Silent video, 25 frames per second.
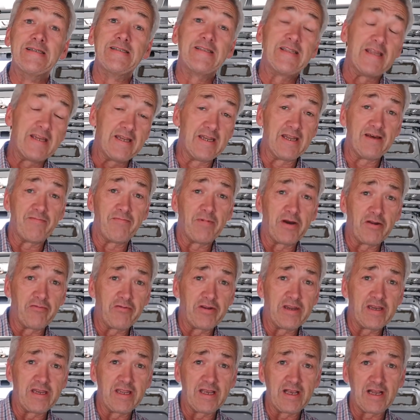Didn't have my
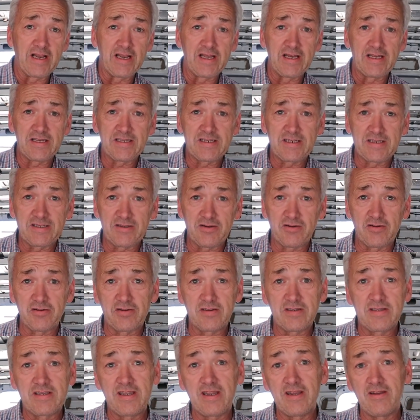reading glasses
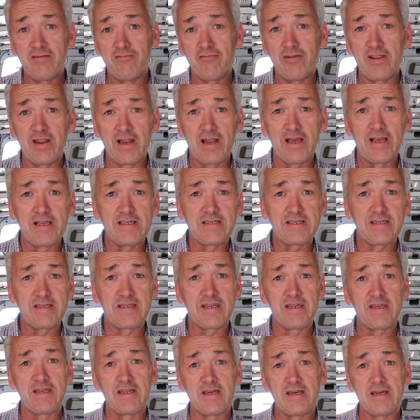on, didn't realize it
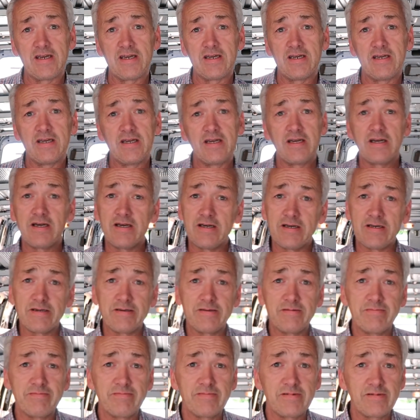did
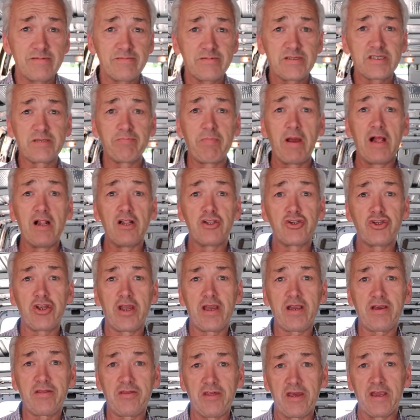a spell
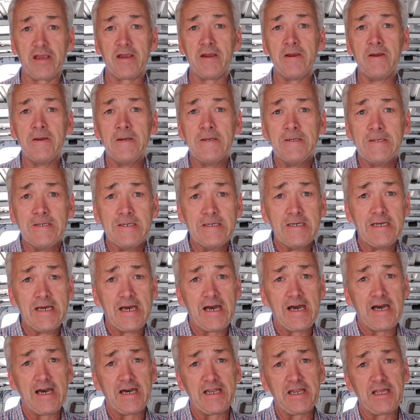check thing,
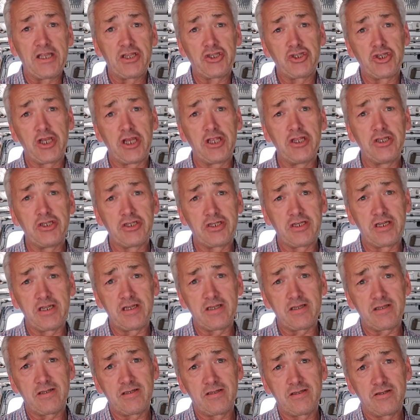and it changed
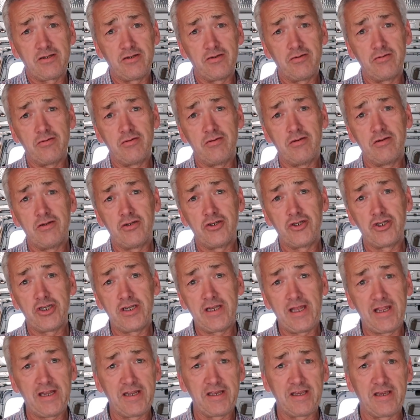it to
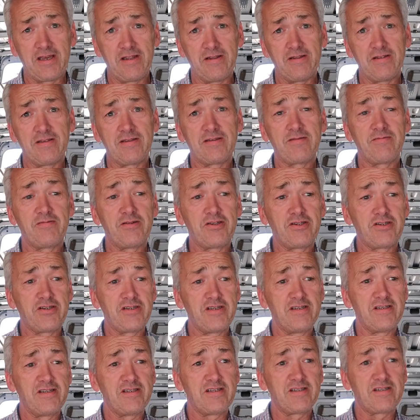Shenanigans, which
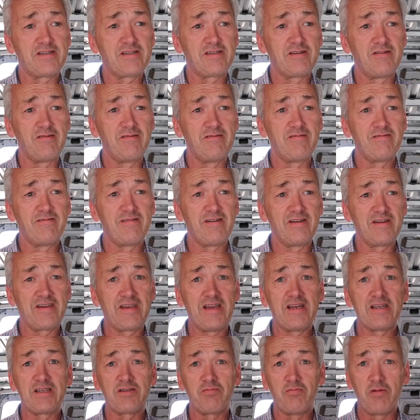is I
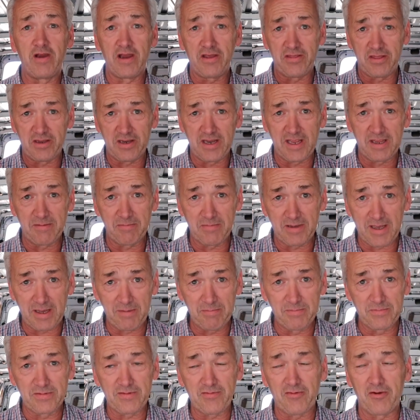guess where the name
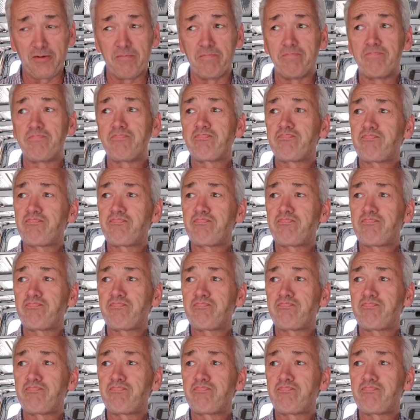comes from.